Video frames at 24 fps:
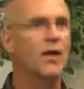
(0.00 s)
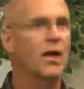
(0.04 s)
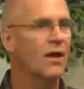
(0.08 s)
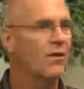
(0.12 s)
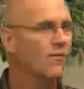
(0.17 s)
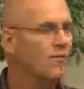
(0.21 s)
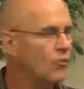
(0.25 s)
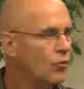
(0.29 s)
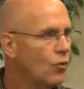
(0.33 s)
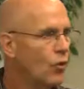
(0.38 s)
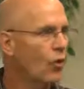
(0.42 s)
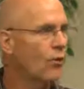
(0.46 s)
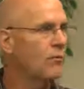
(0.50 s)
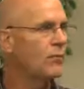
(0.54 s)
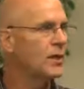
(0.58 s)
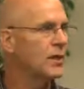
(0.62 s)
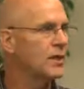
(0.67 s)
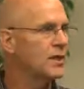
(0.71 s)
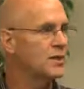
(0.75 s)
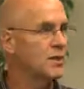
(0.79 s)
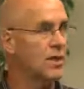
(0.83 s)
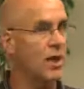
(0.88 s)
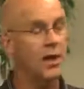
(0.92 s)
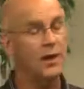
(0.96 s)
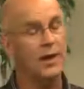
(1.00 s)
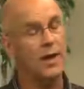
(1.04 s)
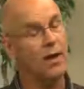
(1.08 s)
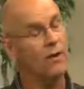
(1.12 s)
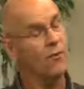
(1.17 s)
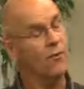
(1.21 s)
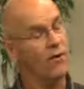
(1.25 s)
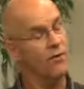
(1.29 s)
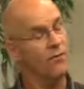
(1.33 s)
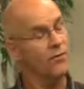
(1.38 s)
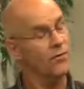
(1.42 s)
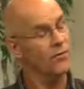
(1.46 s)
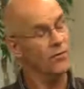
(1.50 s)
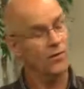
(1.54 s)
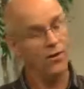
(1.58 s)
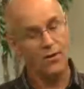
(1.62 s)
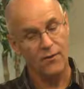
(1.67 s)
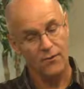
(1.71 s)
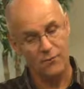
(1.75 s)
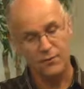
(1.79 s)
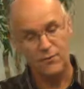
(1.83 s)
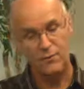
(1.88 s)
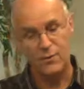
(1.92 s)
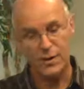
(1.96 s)
have normally taught. However, there
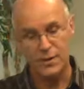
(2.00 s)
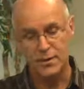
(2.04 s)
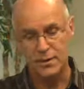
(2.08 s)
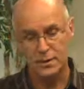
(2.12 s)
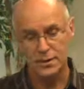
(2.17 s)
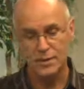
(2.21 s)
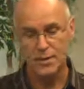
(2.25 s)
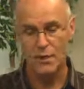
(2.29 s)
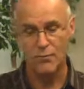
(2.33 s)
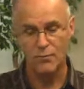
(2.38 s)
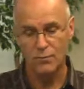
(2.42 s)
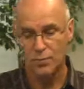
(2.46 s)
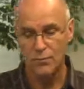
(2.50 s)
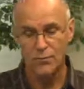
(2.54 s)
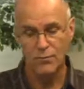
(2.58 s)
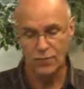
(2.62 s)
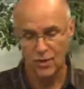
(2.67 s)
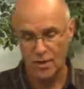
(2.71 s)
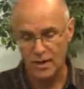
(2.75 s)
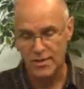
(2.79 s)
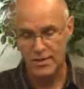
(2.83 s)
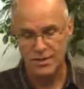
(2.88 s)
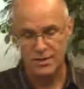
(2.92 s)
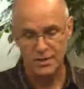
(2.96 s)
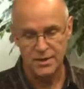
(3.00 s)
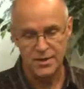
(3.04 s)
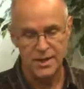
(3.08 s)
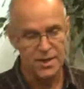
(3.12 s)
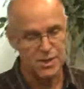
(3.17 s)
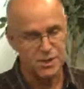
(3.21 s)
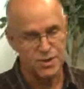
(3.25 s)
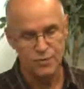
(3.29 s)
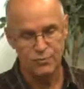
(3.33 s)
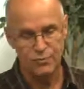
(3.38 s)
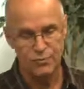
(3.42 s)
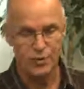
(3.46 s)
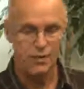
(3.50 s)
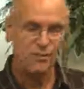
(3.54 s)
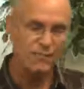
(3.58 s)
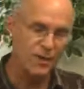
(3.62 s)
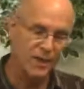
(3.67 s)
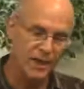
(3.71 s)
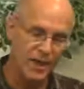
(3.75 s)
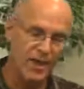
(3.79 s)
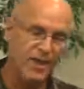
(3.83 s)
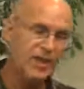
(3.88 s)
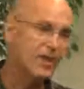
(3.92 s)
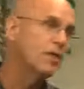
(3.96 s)
have been some who tried to teach
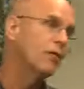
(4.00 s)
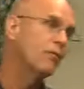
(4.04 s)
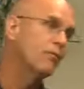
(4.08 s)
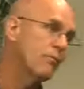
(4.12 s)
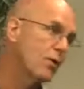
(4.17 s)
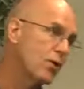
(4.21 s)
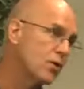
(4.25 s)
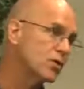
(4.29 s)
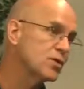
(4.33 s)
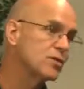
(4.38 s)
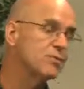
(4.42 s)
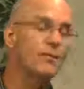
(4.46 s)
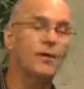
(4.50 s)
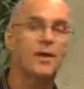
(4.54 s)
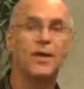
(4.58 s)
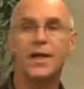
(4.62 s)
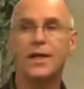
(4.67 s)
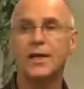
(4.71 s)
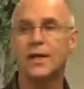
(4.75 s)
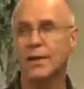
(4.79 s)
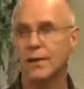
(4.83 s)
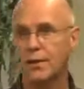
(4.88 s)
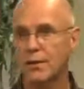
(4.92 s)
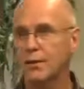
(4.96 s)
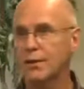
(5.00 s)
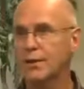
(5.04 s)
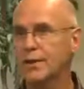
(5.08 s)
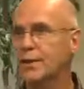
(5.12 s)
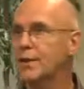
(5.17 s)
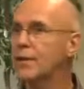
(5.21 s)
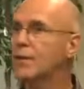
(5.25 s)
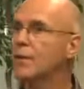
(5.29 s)
premillennial, postmillennial,